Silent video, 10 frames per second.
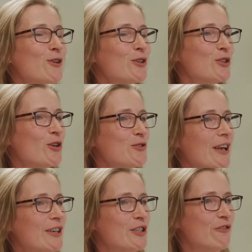you look at the
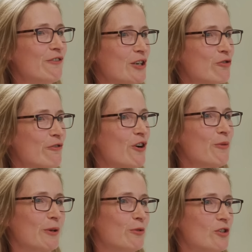totality of factory
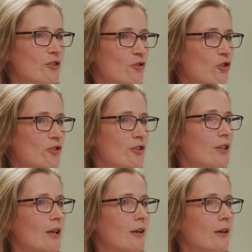farming, which is an
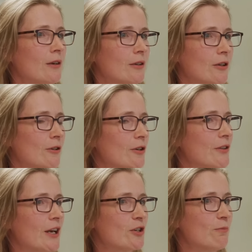atrocity. You, know, you look at
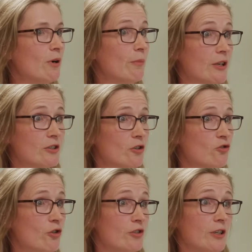the atom bomb, that's an
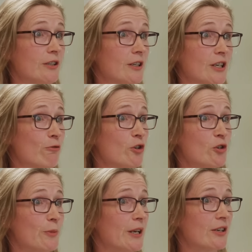atrocity. You know,
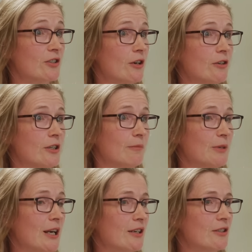Hiroshima, Nagasaki,
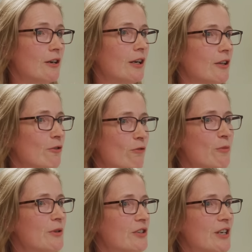Nagasaki, the
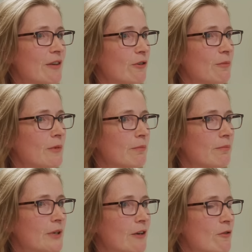Romans never,
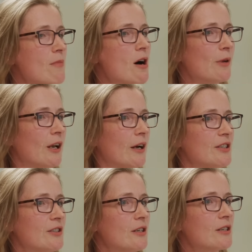never
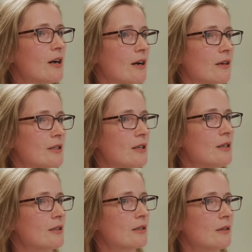marmalized entire
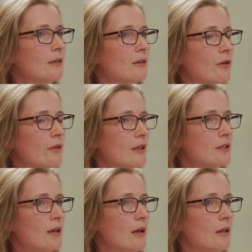cities on that
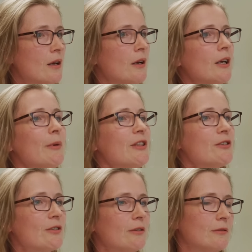scale. Is that mean, a
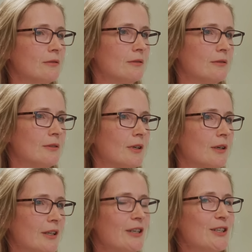verb,
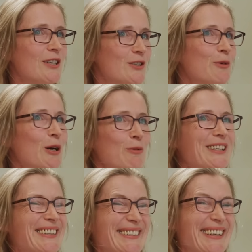Mary? But yes, well,
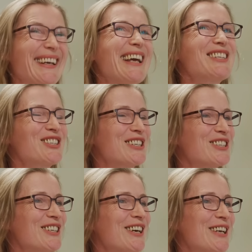well it's
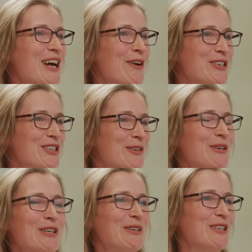it's slightly a Harrington.
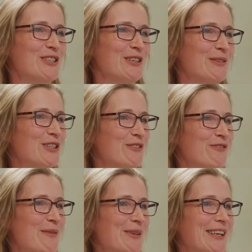Well, I mean, it's a it's a
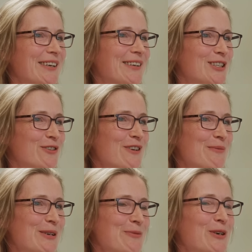family it's a
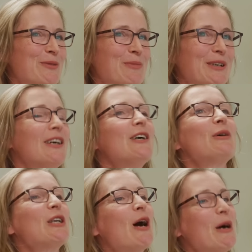family word, but okay.
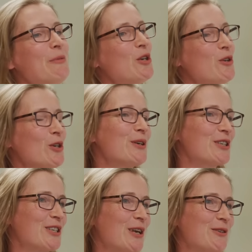but um, I mean, you, you
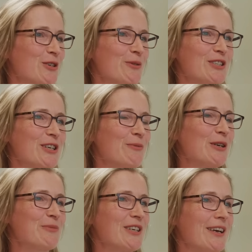understand you understand what
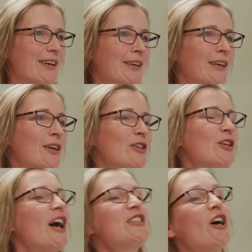I'm saying. You
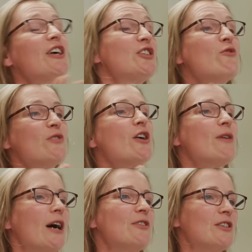know, I, I don't
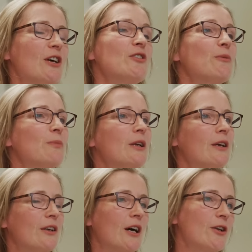know how these and
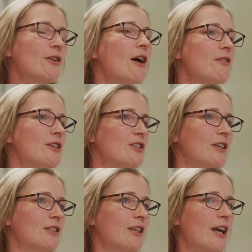I don't know how these
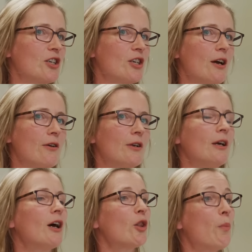things cash out.
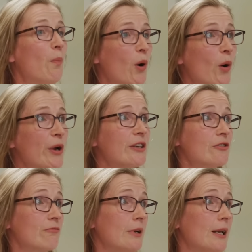And the
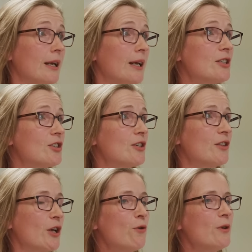point really is that
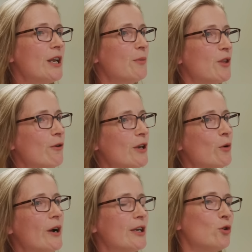the only the only
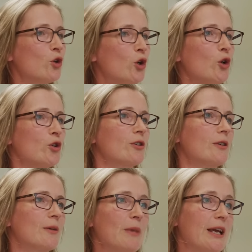way you could
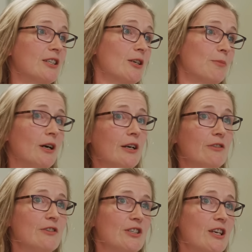make some
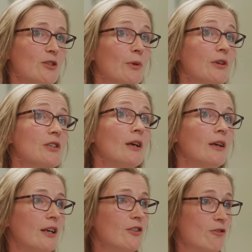kind of assessment
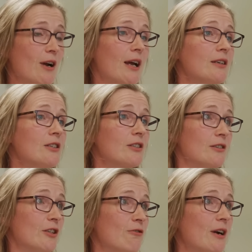in the grand
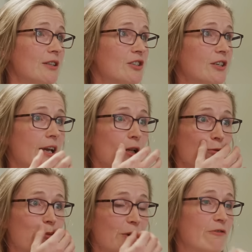in the grand scale
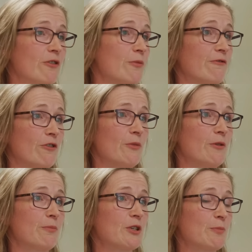would be from from
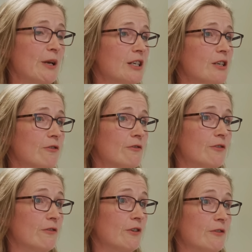the perspective of,
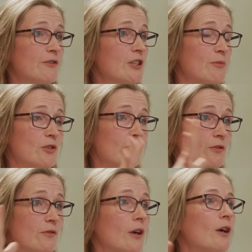of, of some sort
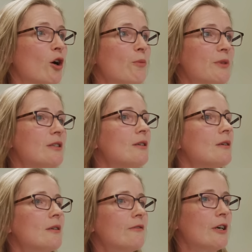of
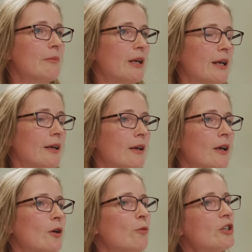omniscient divine being,
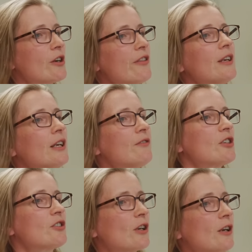which I think gives
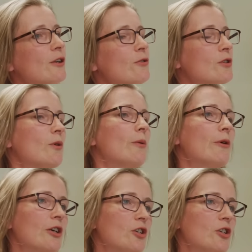us a clue to what we're